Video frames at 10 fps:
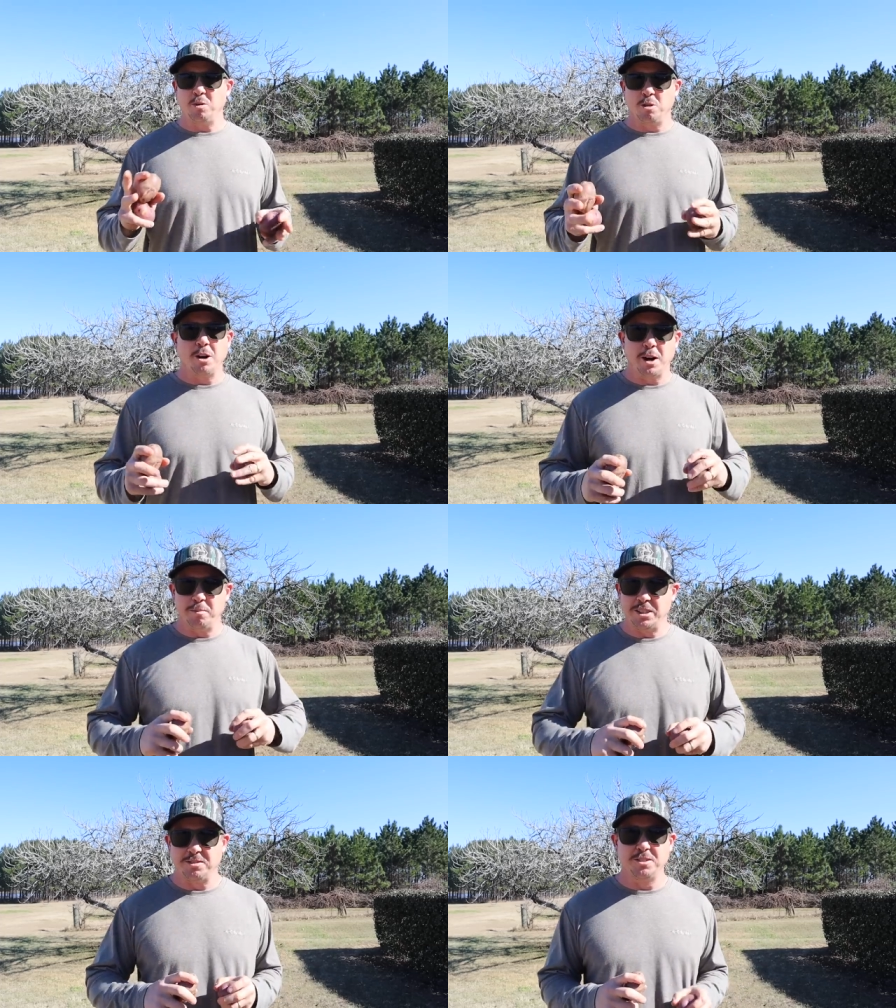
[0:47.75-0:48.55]

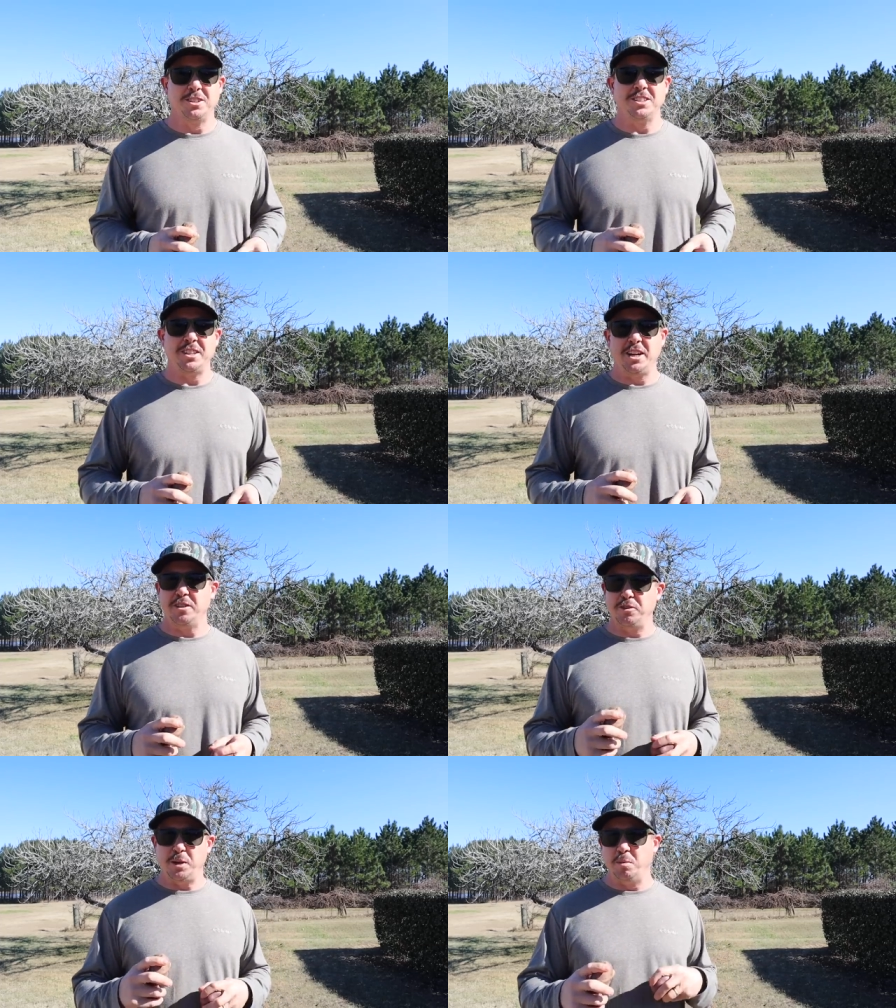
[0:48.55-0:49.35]
requirements for this
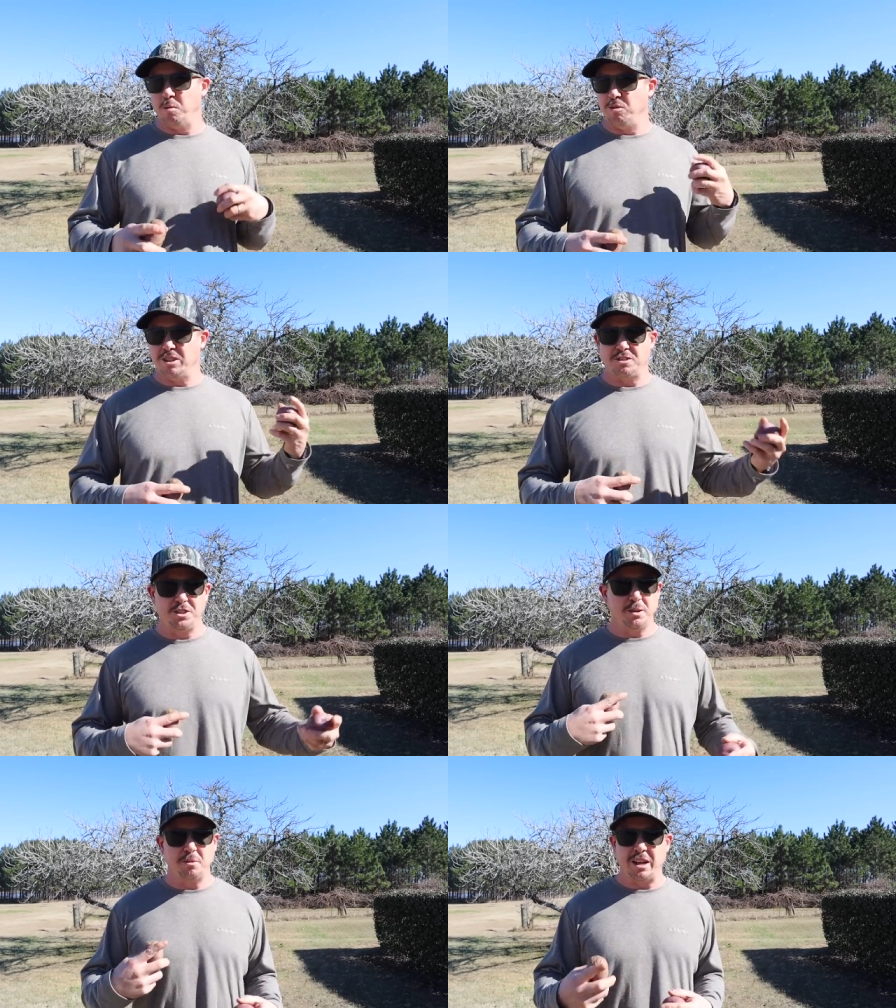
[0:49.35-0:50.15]
interview but once
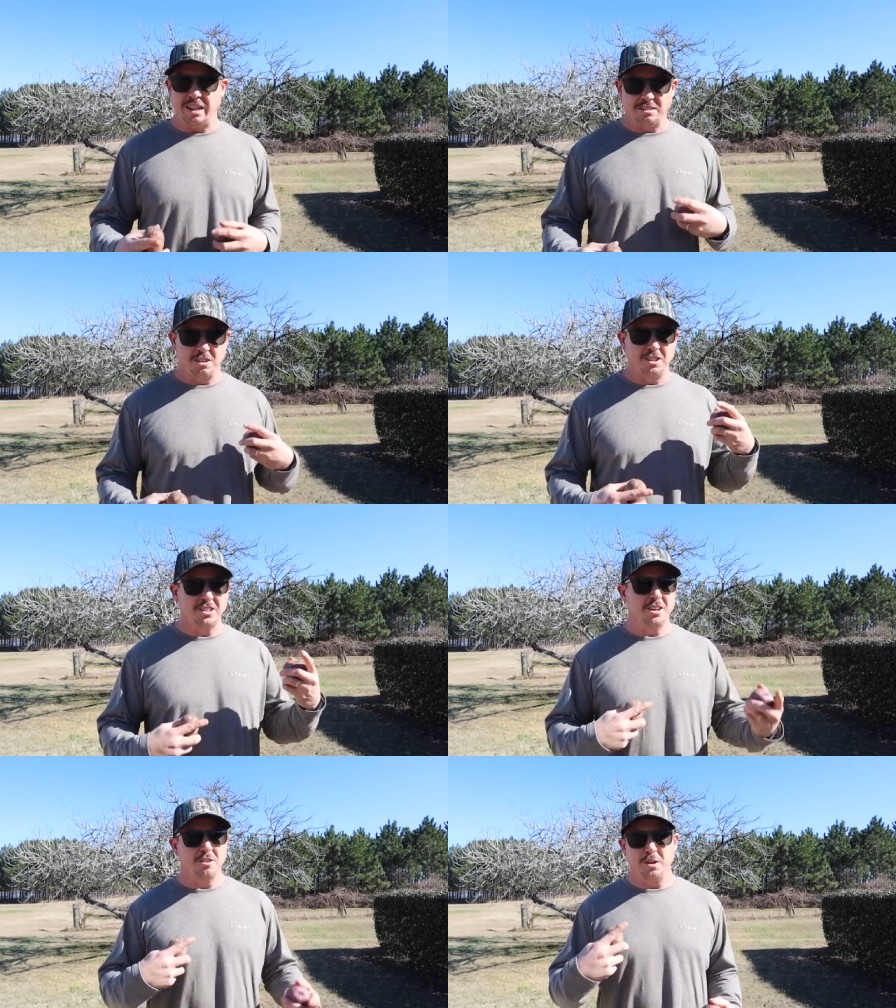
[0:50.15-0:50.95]
Jim and I
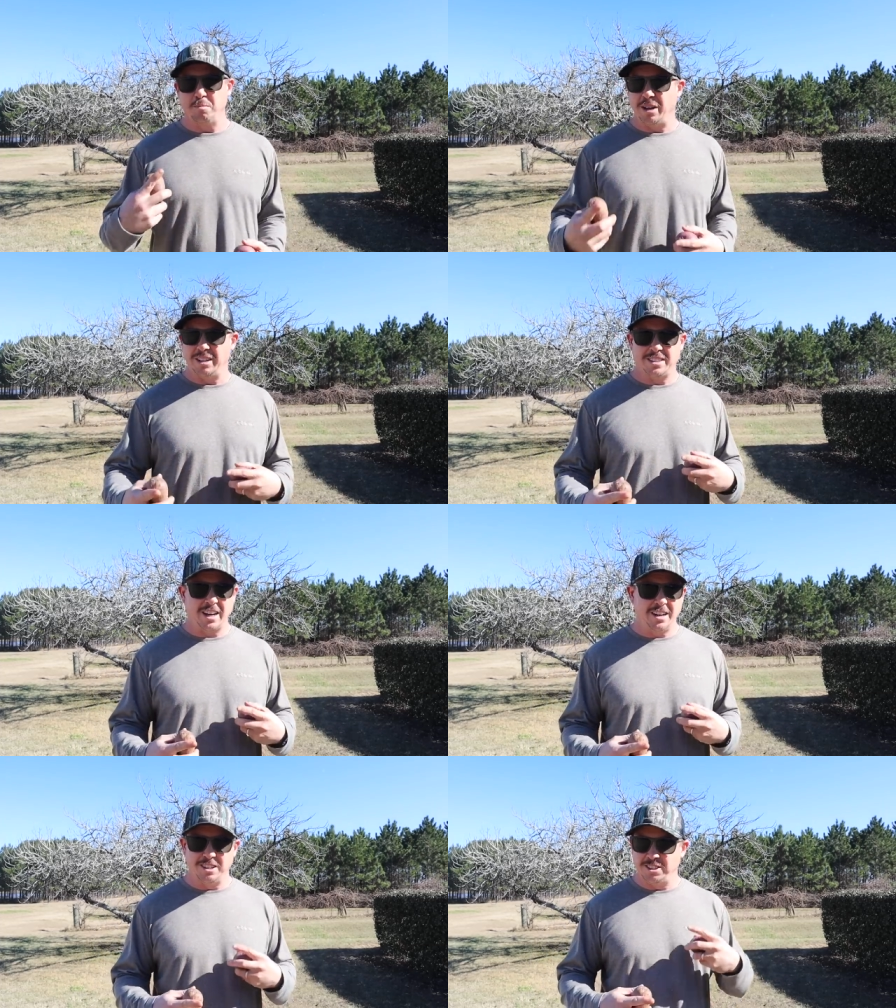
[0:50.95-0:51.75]
started talking about
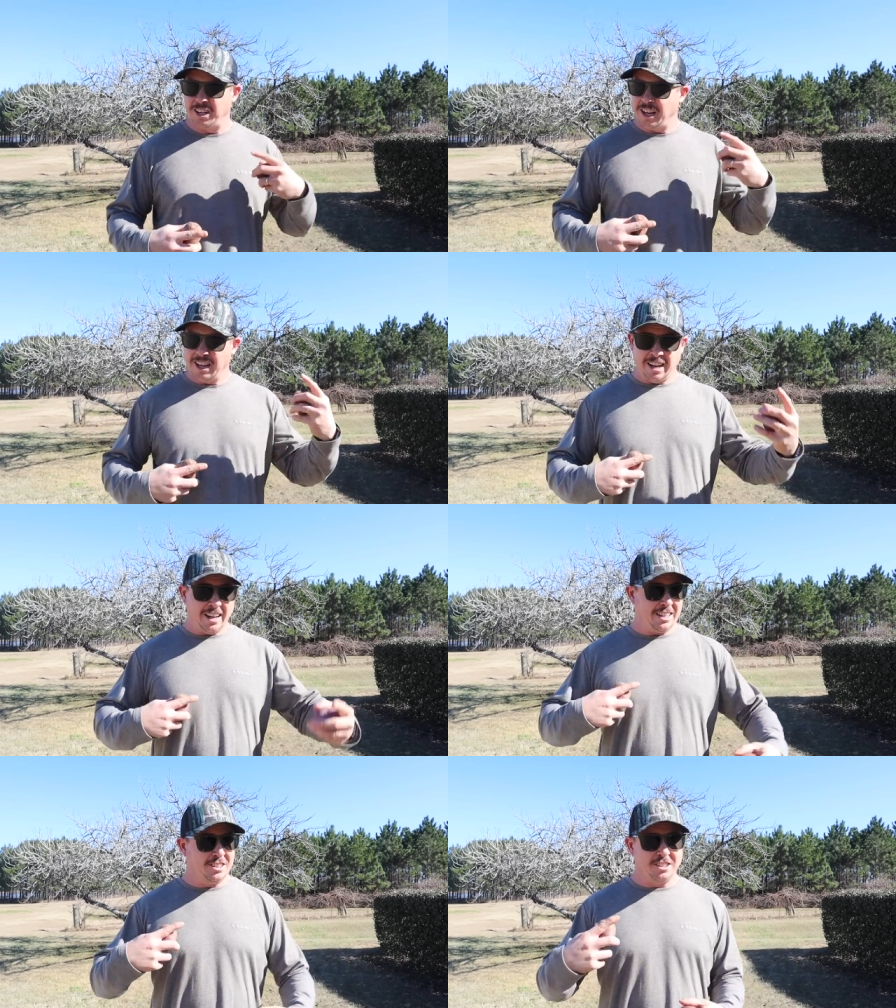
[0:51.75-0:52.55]
taters
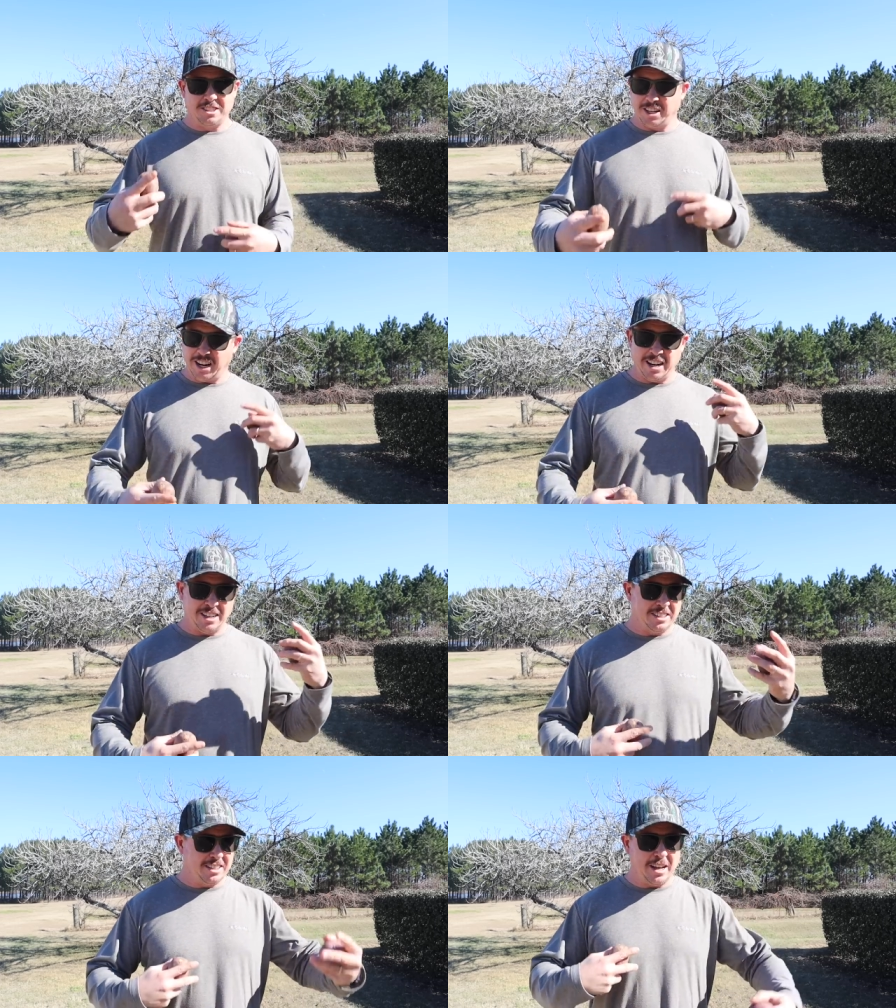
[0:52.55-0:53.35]
it just kind
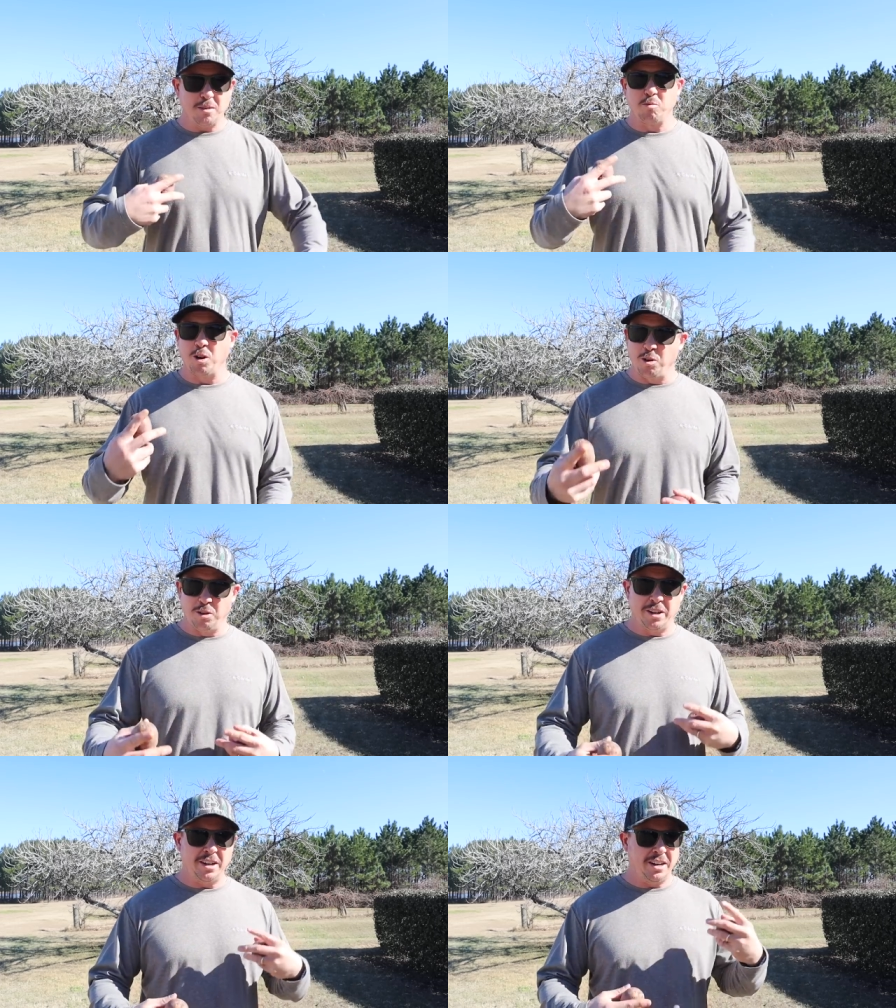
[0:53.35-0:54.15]
of kept
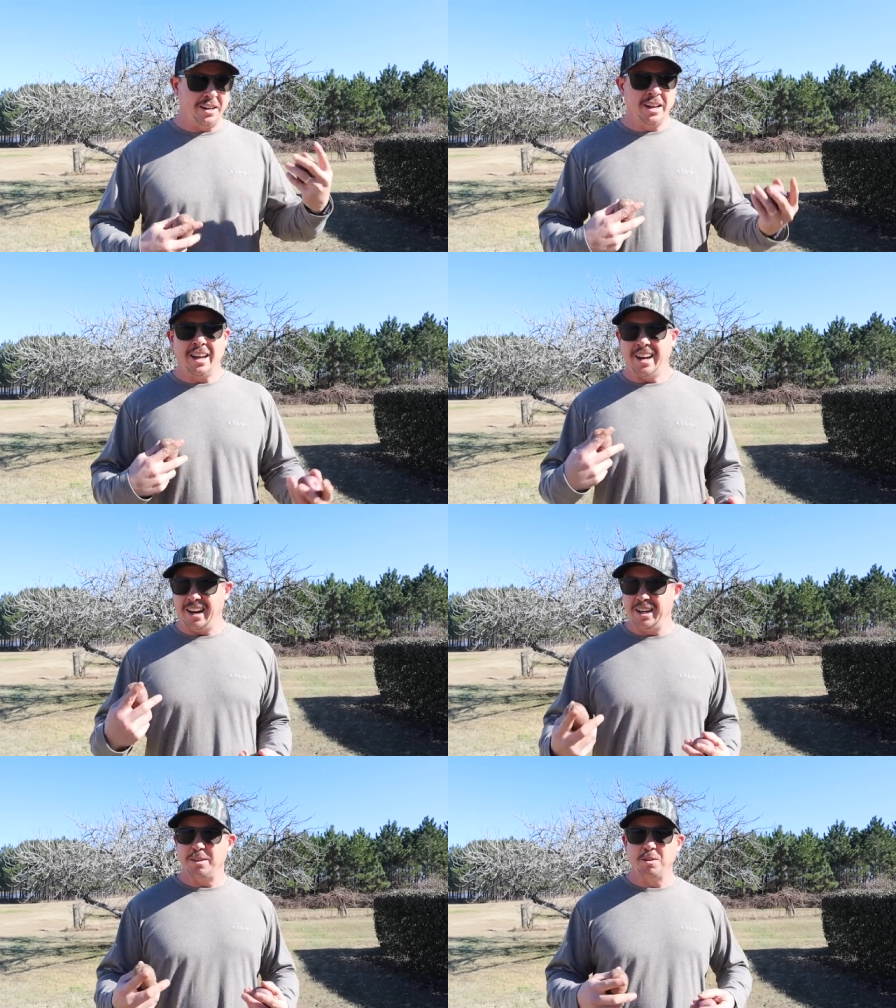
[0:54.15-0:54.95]
rolling and
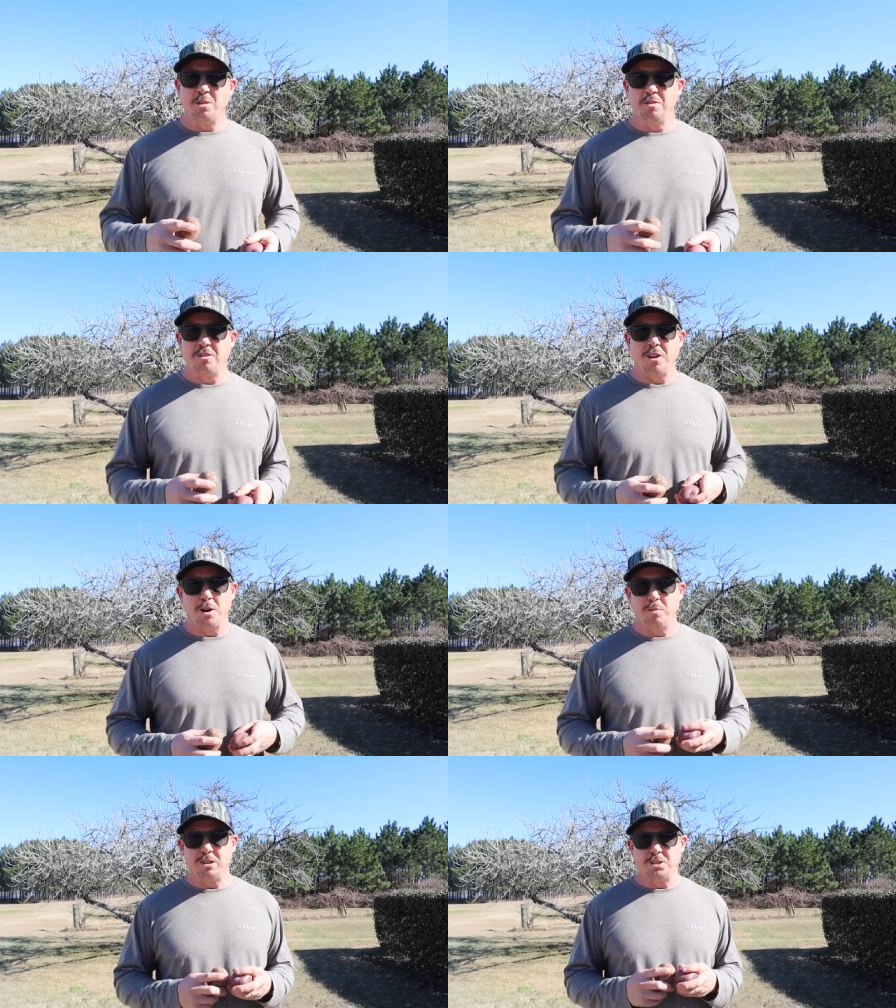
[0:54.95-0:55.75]
ended up going for
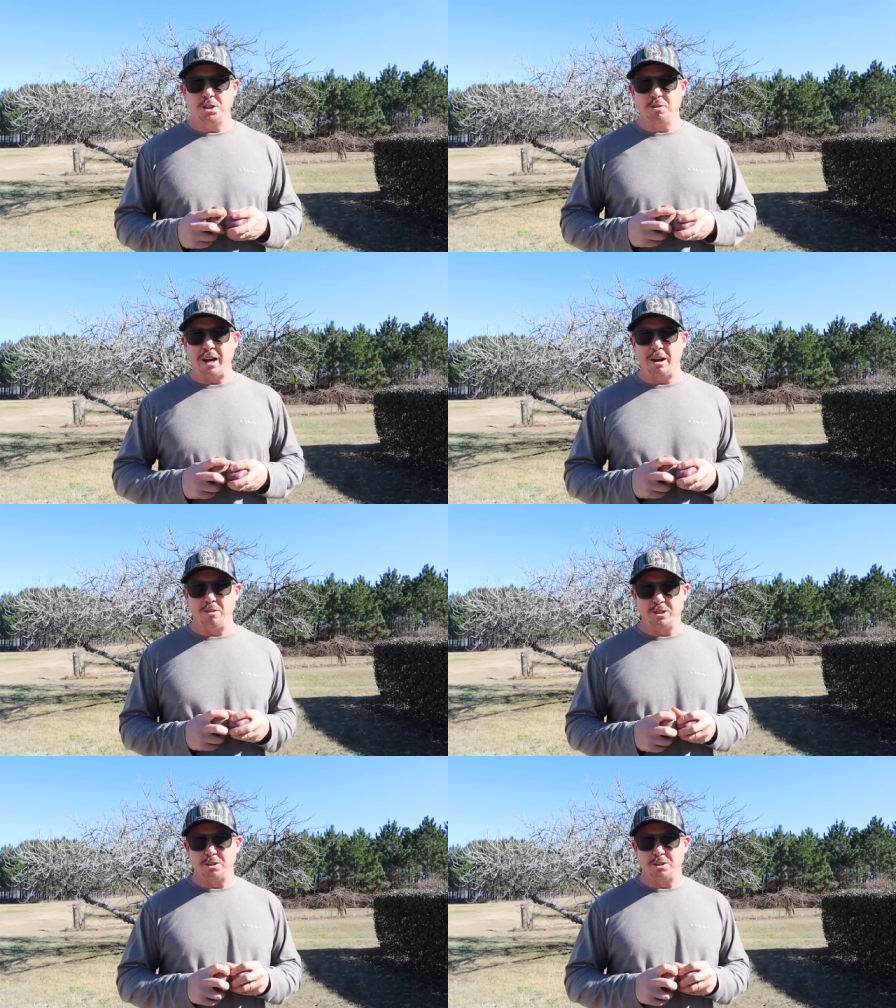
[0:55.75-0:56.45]
almost two hours.